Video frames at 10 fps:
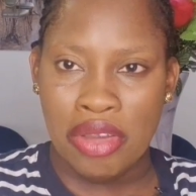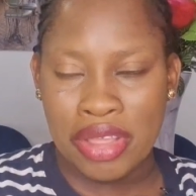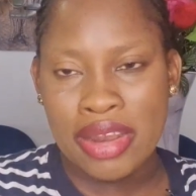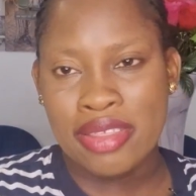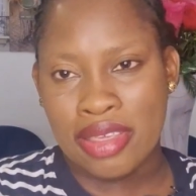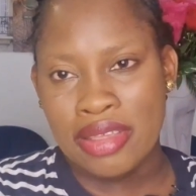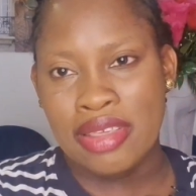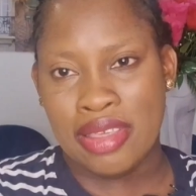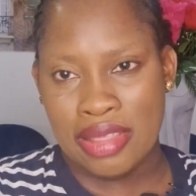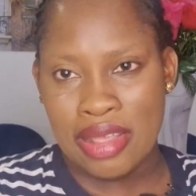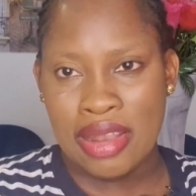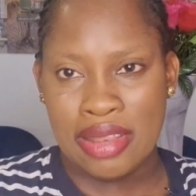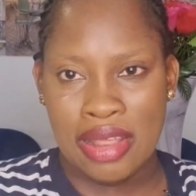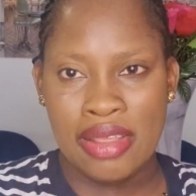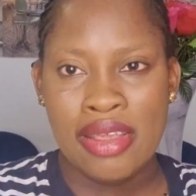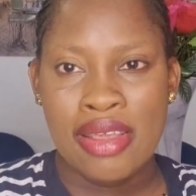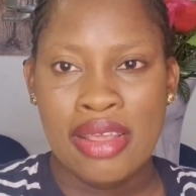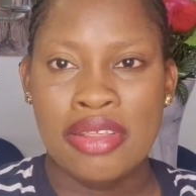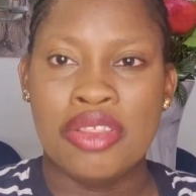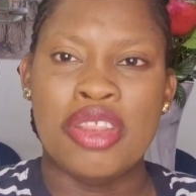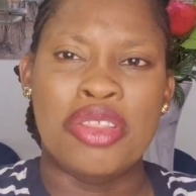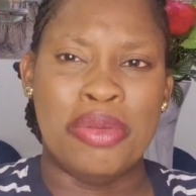Your daddy said this and that and that.